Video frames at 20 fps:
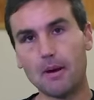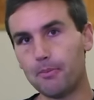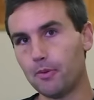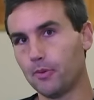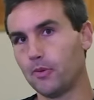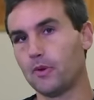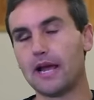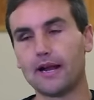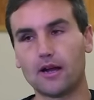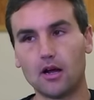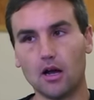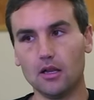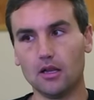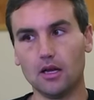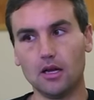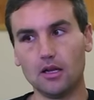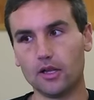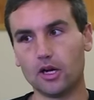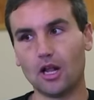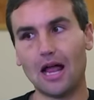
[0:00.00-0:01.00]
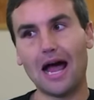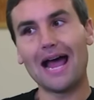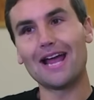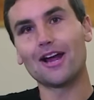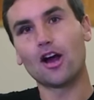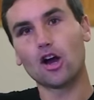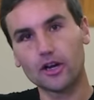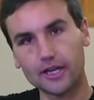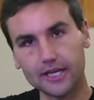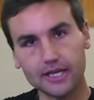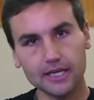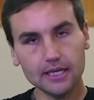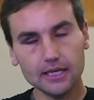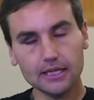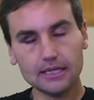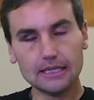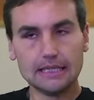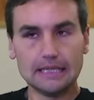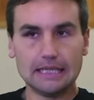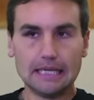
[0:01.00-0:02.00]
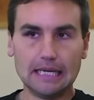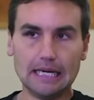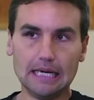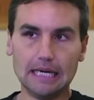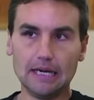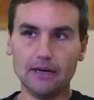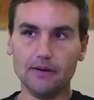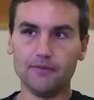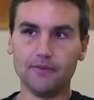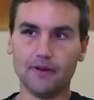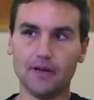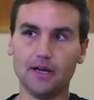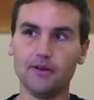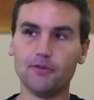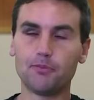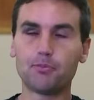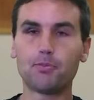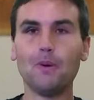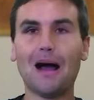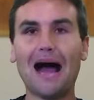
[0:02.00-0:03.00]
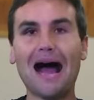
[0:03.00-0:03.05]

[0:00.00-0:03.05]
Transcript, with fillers: up with what I call a little hierarchy of, of